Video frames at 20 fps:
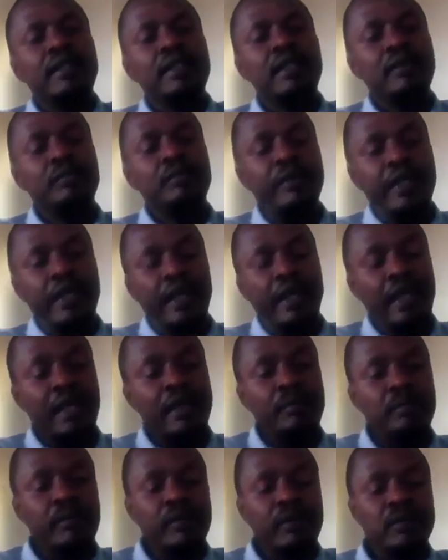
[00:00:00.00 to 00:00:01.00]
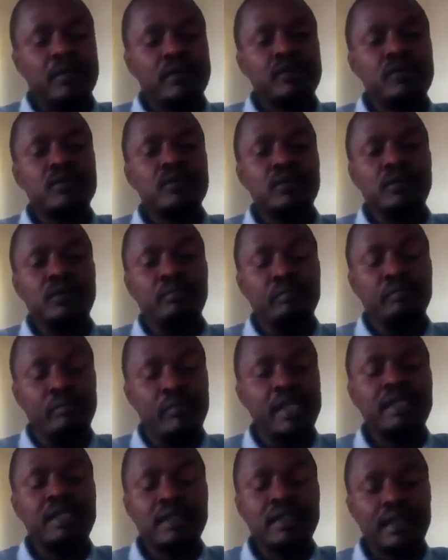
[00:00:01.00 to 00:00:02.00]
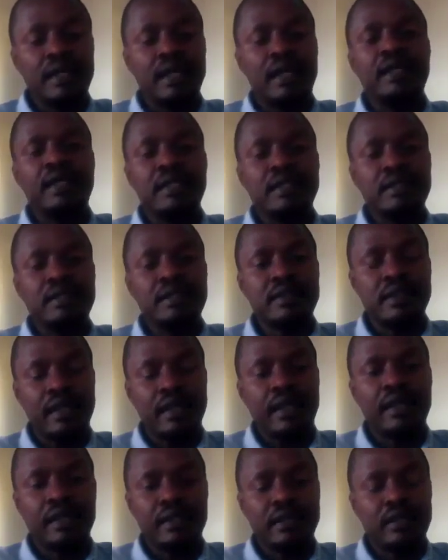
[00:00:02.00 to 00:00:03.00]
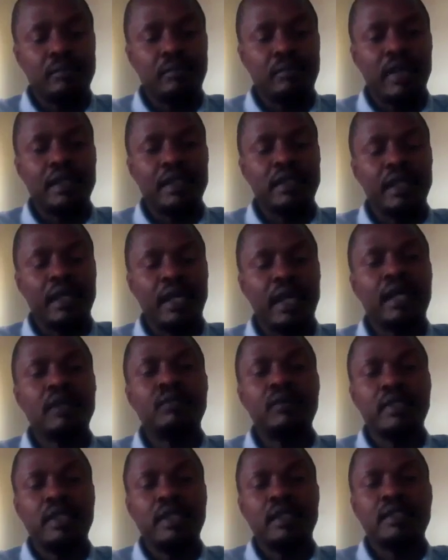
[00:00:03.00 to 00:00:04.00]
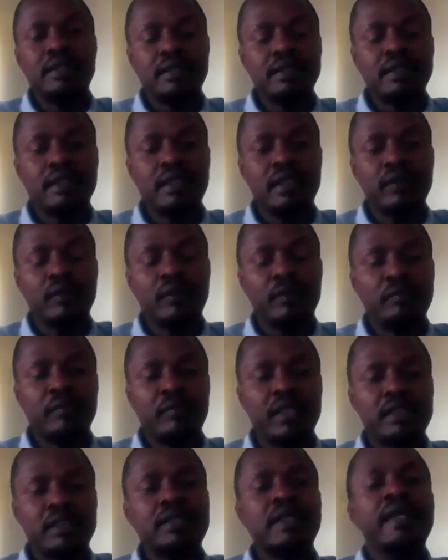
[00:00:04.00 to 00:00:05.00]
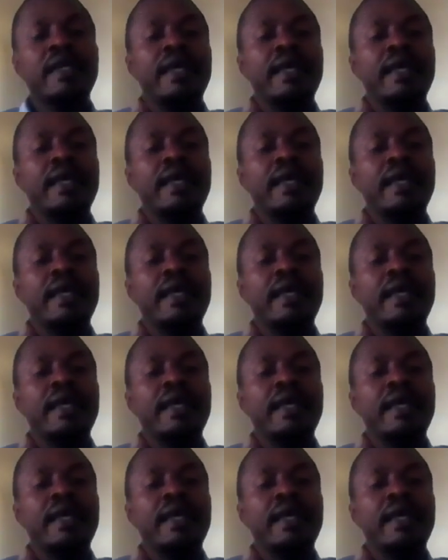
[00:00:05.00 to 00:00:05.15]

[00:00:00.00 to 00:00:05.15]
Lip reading: they'd be able to meet the current demand they had with existing equipment